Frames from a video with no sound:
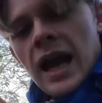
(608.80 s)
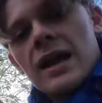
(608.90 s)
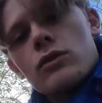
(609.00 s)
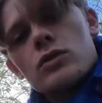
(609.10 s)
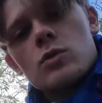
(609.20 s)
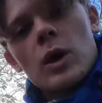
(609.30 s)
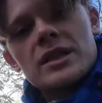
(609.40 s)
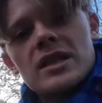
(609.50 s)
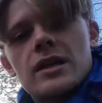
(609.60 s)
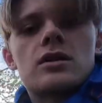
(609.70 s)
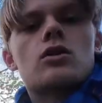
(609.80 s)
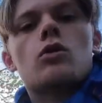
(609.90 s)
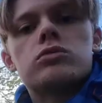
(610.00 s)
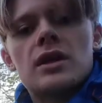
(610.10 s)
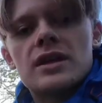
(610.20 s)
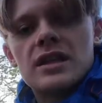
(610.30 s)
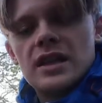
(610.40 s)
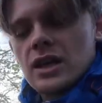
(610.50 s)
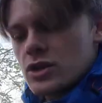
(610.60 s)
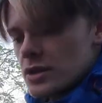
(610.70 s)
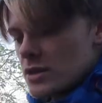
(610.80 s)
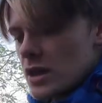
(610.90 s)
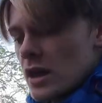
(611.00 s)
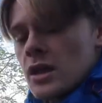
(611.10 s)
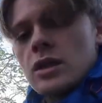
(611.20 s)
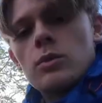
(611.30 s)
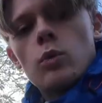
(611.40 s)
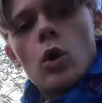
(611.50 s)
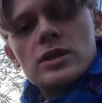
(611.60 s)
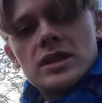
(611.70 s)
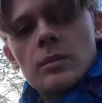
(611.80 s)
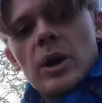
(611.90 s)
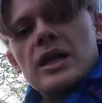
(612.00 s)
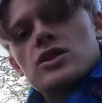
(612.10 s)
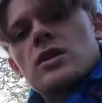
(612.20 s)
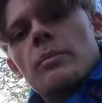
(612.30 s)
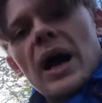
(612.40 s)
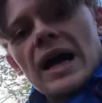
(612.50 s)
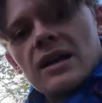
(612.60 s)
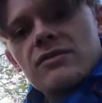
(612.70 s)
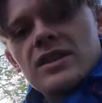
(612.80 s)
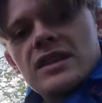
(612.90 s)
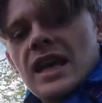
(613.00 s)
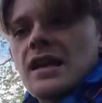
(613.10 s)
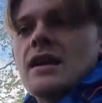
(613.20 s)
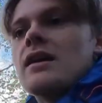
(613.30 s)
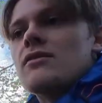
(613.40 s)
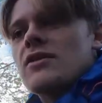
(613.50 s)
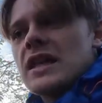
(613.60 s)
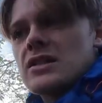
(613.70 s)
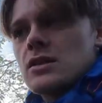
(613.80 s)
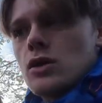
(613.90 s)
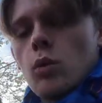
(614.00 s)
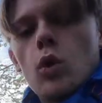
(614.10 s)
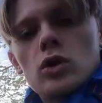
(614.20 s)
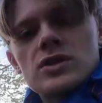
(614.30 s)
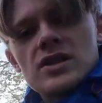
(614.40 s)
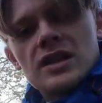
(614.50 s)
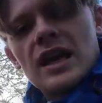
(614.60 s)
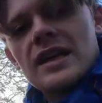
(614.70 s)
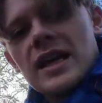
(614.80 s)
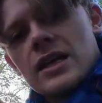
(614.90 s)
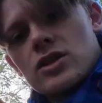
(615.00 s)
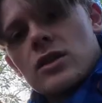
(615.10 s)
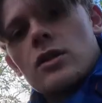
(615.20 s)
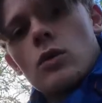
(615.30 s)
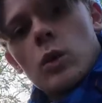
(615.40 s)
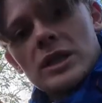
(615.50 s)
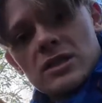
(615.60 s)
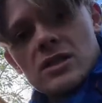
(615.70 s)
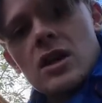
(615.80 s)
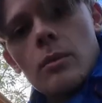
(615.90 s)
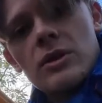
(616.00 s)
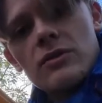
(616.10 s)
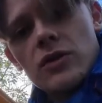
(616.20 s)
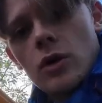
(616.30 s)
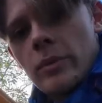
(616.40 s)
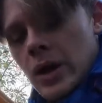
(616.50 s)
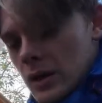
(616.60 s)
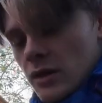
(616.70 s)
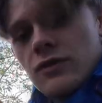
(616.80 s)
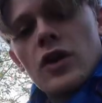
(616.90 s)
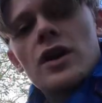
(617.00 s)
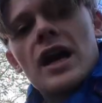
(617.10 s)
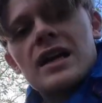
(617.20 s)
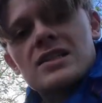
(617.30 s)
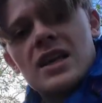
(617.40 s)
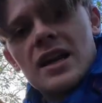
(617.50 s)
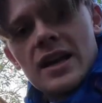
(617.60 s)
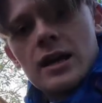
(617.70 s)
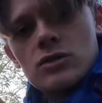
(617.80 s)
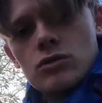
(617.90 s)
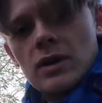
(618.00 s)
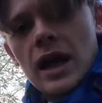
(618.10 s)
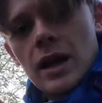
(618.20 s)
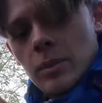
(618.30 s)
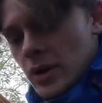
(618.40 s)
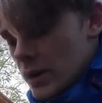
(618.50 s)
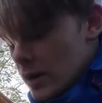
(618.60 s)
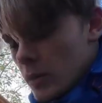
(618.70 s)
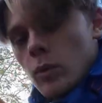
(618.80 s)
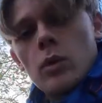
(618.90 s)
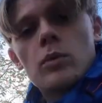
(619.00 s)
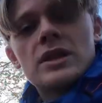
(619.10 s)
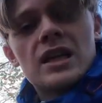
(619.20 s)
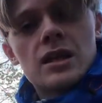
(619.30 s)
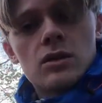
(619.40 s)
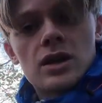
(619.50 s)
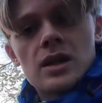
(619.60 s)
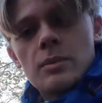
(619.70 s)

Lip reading: In those windier, colder conditions, you would want to pitch the back of the tent facing towards the direction that the wind is coming from. The front has that natural gap, but when we take a look at the